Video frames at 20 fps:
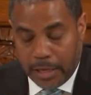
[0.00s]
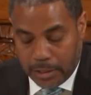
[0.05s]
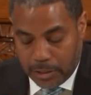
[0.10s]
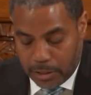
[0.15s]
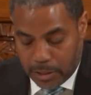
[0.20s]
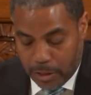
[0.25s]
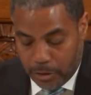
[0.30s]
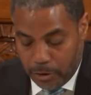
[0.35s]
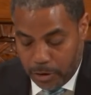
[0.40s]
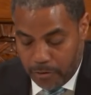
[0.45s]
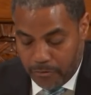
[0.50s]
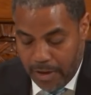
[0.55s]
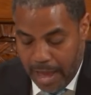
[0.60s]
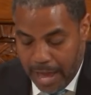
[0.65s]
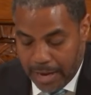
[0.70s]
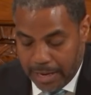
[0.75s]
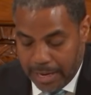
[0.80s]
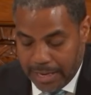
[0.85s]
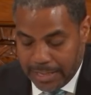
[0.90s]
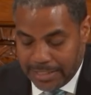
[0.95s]
in Southern
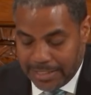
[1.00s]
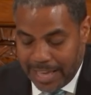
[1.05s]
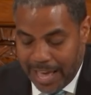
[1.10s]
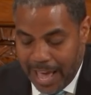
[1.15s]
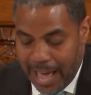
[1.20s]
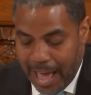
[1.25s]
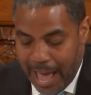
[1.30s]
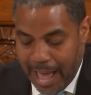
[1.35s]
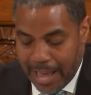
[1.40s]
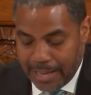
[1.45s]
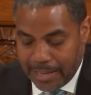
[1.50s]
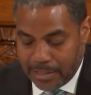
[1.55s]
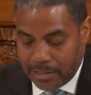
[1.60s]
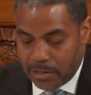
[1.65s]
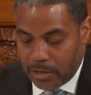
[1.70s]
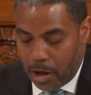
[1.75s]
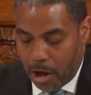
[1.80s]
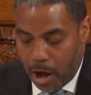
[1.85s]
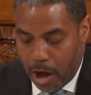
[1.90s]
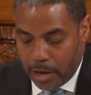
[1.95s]
Nevada is the
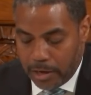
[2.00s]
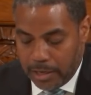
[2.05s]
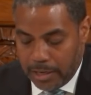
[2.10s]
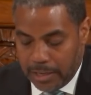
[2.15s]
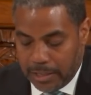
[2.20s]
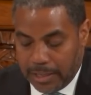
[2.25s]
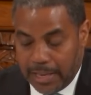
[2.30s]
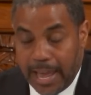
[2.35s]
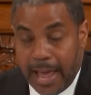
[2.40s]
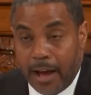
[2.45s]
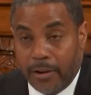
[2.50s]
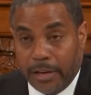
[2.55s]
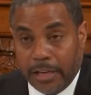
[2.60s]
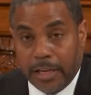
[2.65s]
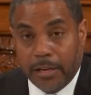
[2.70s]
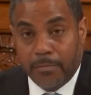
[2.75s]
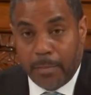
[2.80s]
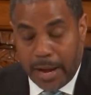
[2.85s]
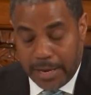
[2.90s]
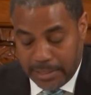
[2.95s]
highest audited
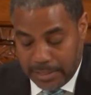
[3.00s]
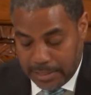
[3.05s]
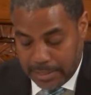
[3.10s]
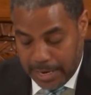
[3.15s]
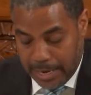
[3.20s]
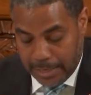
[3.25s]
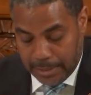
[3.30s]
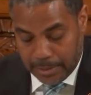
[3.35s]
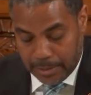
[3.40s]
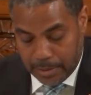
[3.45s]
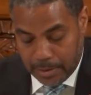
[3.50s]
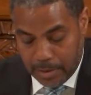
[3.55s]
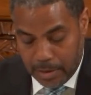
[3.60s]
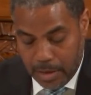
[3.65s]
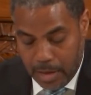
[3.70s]
county in my state.